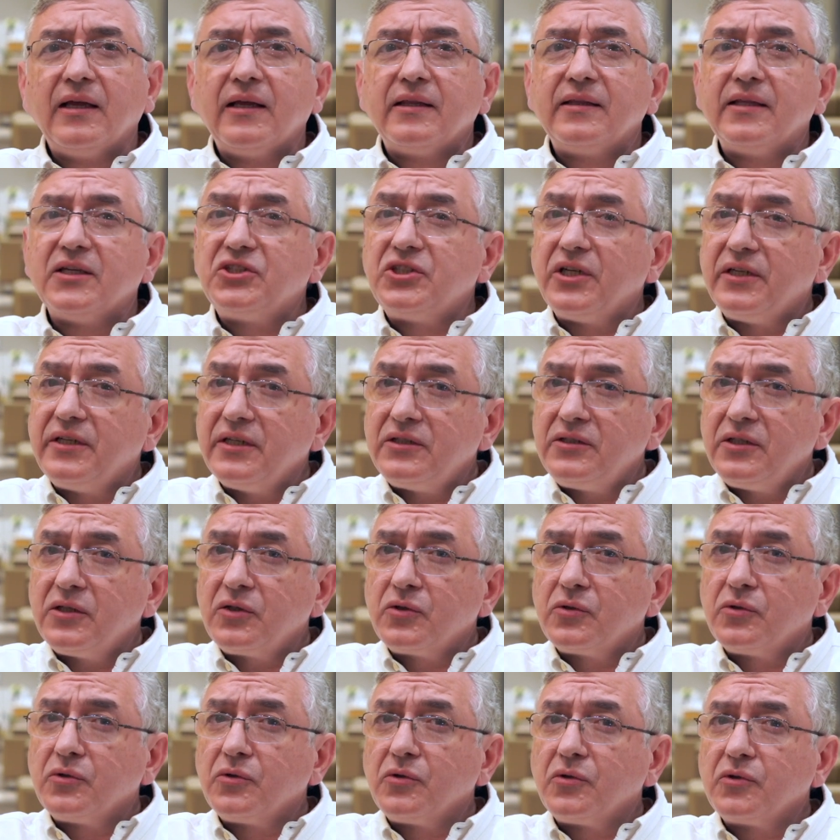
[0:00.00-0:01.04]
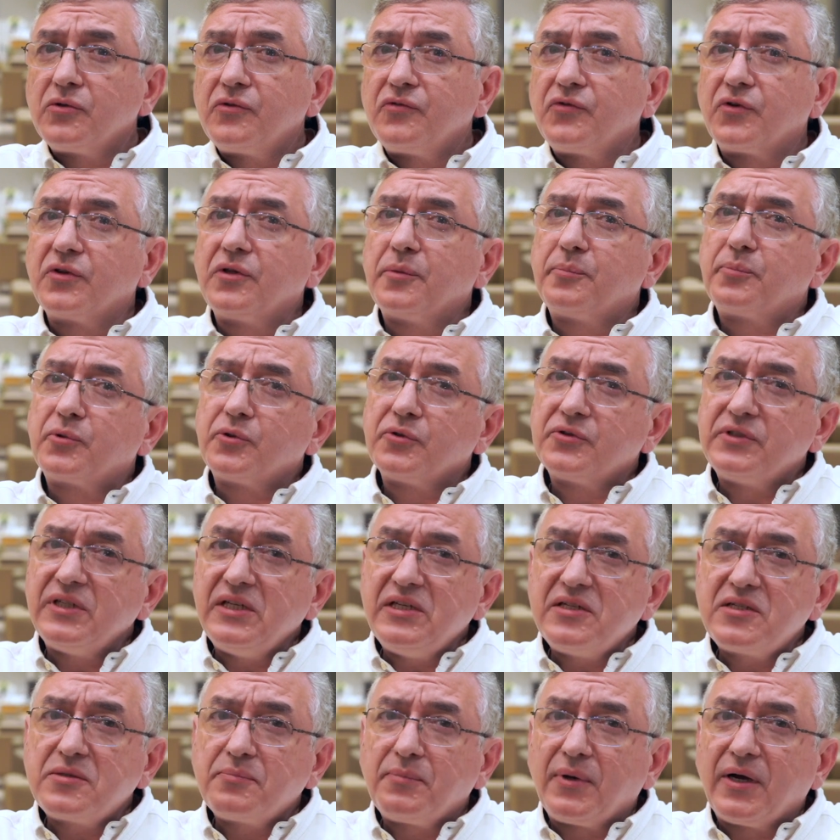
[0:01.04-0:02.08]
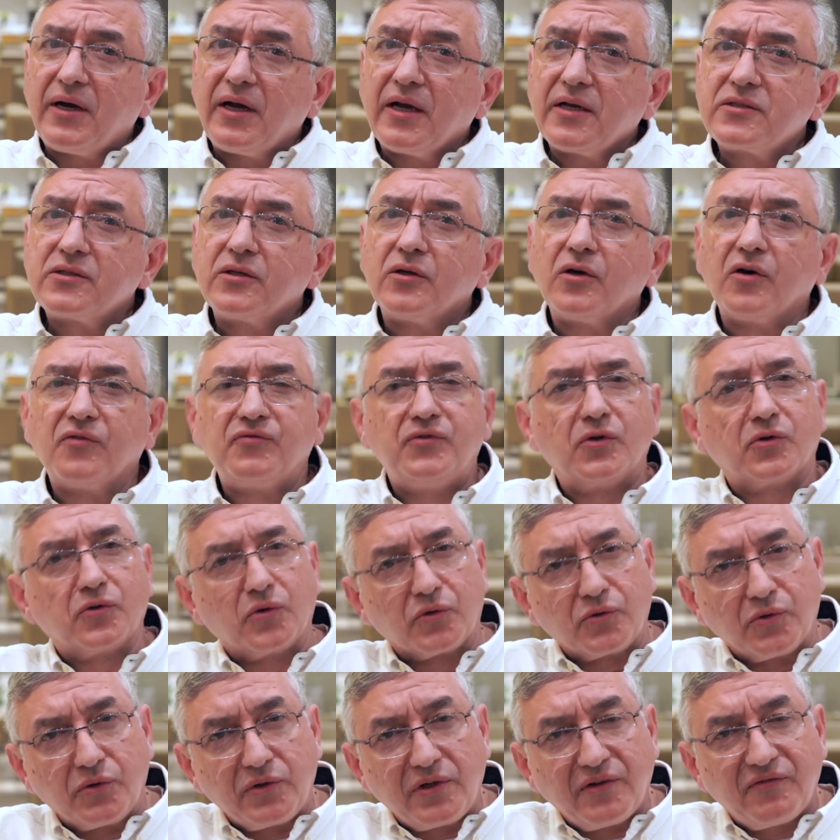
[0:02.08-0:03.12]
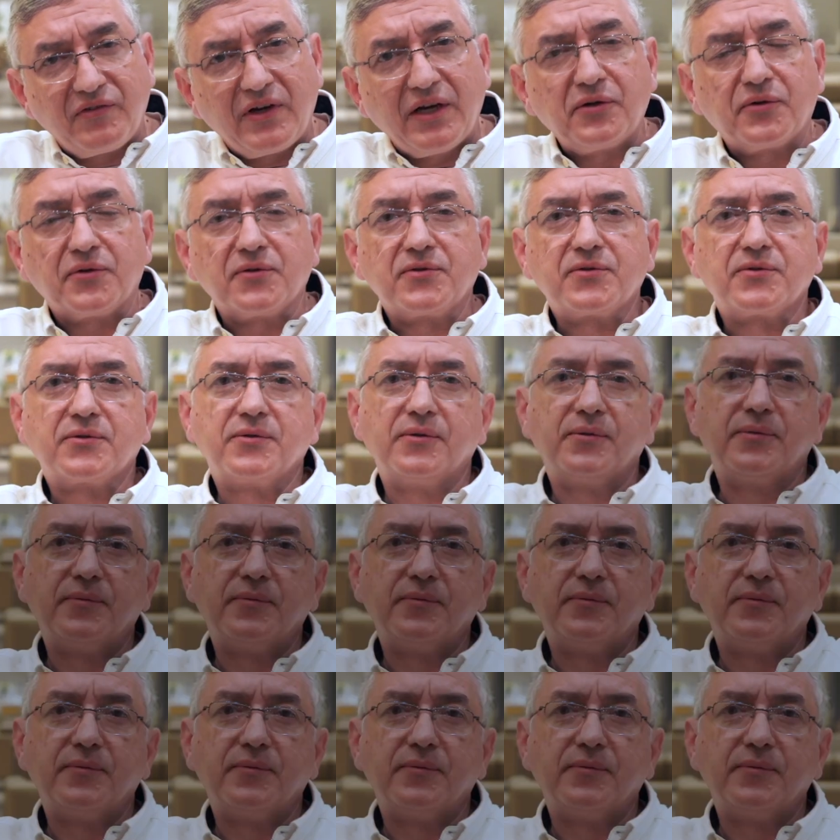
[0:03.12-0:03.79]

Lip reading: the genetic code for the protein spikes of the coronavirus.